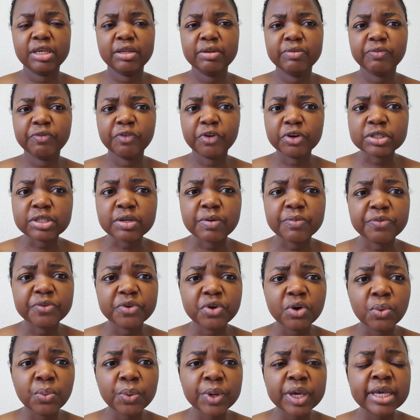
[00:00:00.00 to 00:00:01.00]
for some
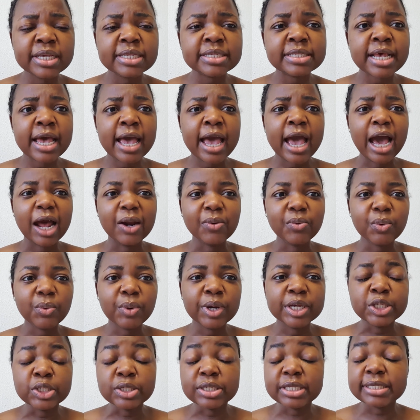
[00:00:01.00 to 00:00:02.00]
few weeks, and we
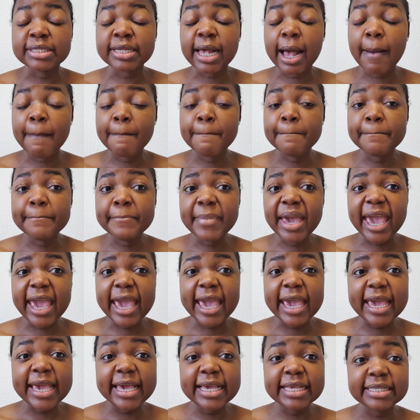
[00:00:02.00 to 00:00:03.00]
went to this
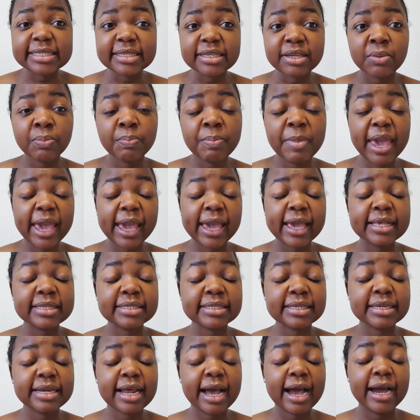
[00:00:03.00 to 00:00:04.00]

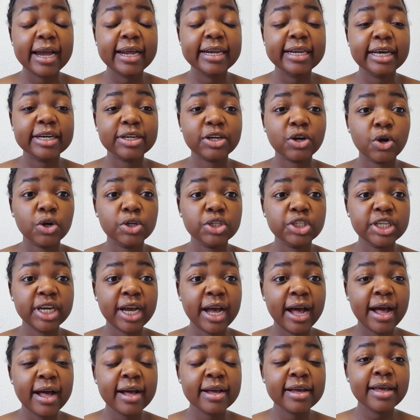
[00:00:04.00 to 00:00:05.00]
amazing island called
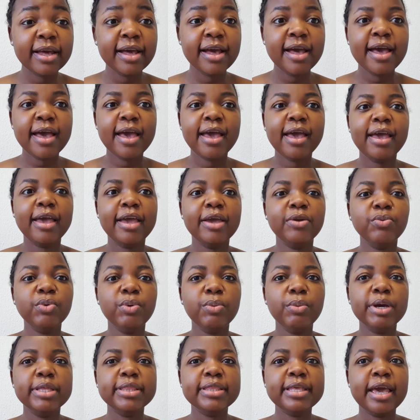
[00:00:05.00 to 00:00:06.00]
Chang, and we
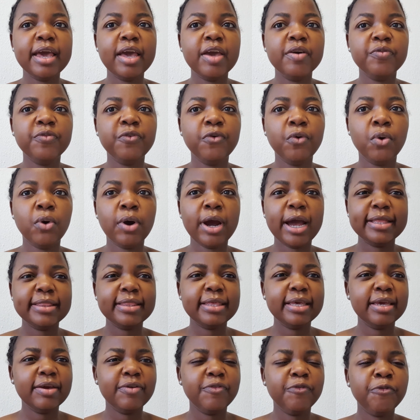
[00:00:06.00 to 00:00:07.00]
were there for I
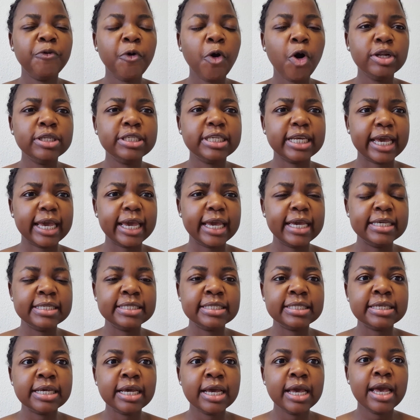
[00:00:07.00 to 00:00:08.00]
think 4
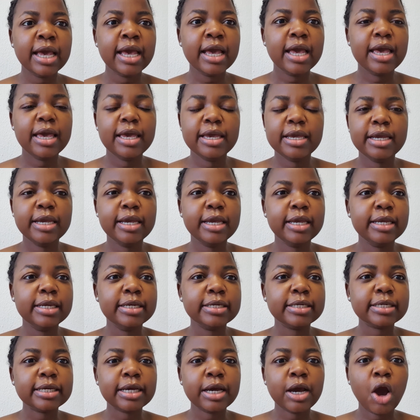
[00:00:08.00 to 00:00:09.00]
days.
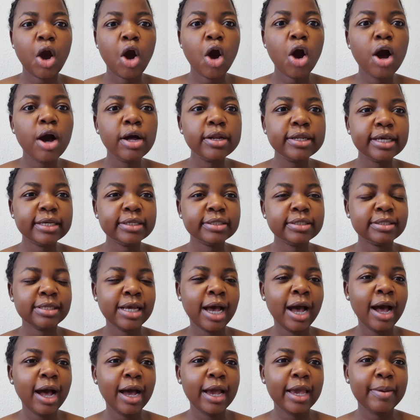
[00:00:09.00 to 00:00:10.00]
And all the
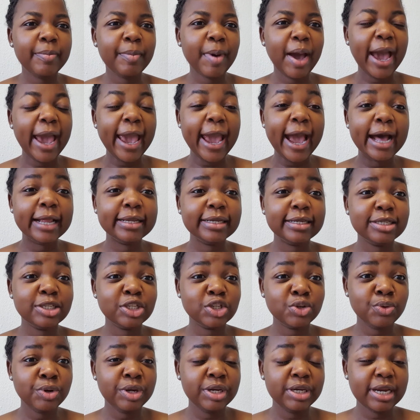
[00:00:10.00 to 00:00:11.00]
time I had a
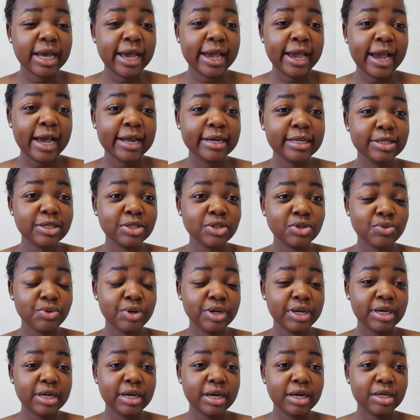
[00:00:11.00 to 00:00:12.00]

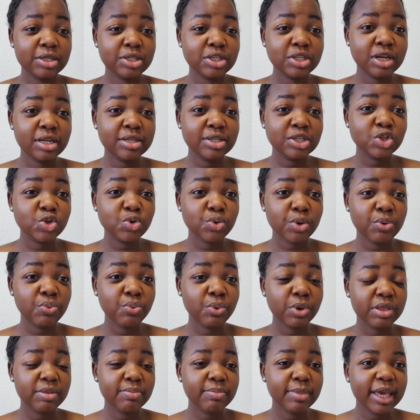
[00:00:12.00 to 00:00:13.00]
sunscreen
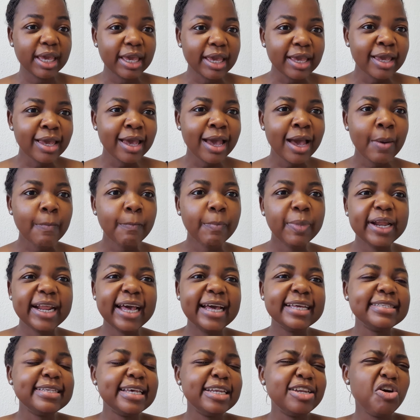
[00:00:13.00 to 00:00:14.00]
with me, but
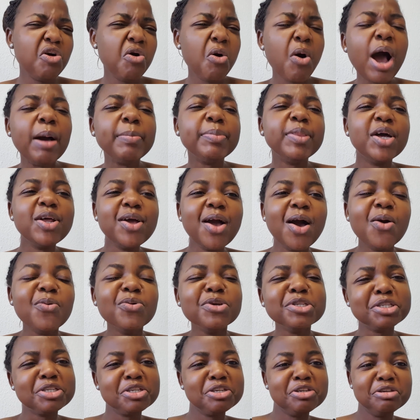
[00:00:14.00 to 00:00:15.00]
I said, oh, I'm not
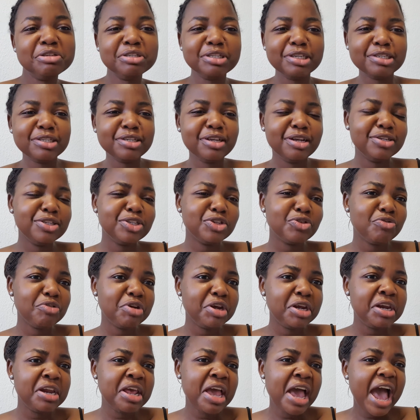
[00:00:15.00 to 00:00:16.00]
going to use a
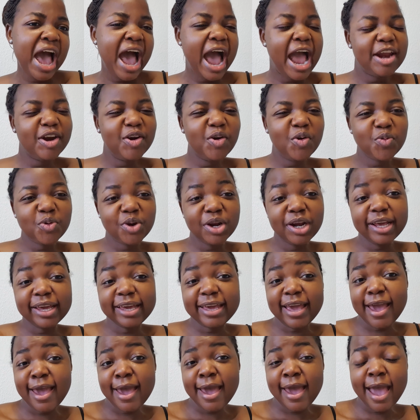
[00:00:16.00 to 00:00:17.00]
sunscreen. I don't really
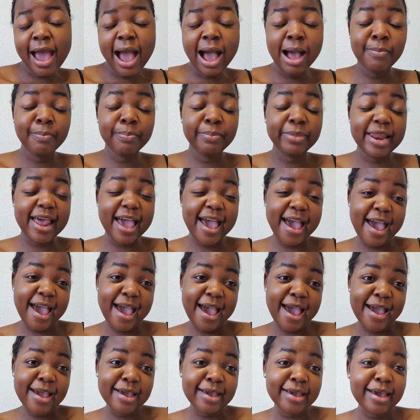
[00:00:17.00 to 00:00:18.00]
care. I'm
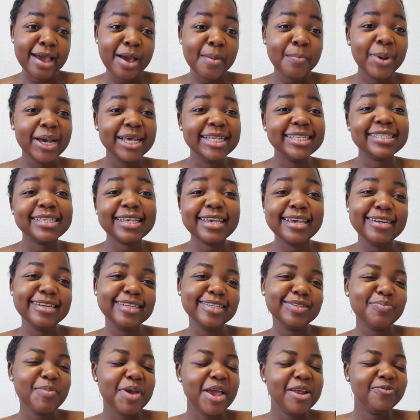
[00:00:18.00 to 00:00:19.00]
black. My skin
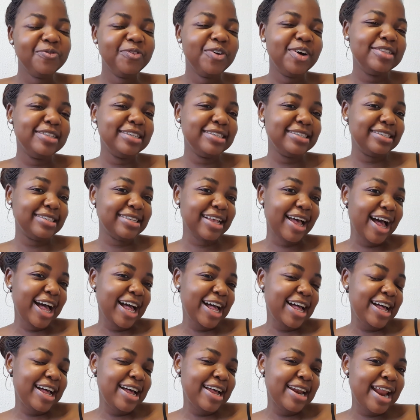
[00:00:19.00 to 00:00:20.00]
is made for the
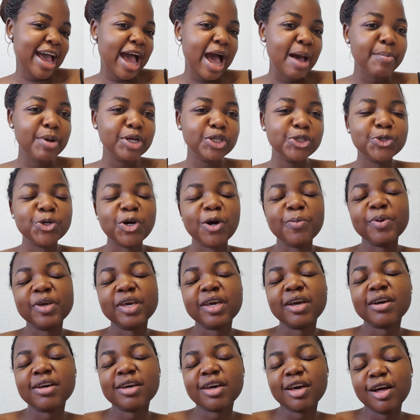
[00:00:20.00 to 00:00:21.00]
sun. I'm a
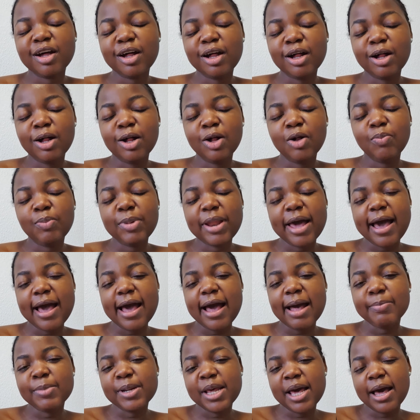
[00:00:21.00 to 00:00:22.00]
tropical girl,
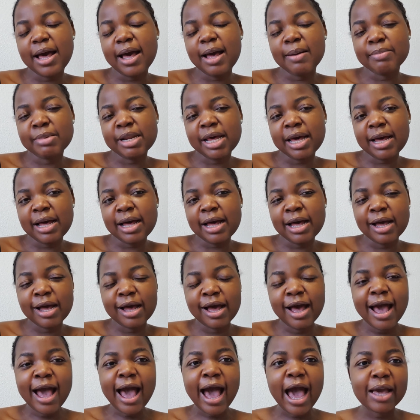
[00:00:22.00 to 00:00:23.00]
blah blah blah.
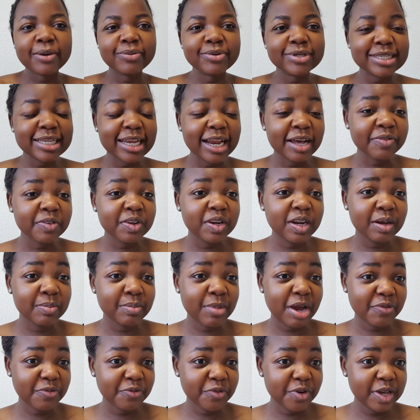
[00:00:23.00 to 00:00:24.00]
I was laughing at
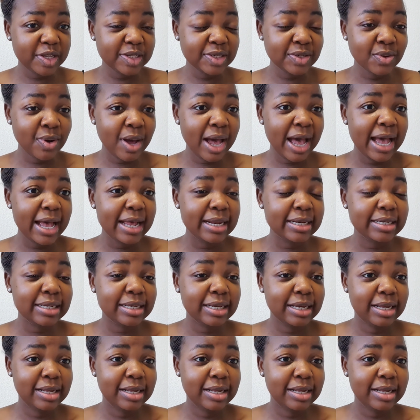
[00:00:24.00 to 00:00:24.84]
my friends who had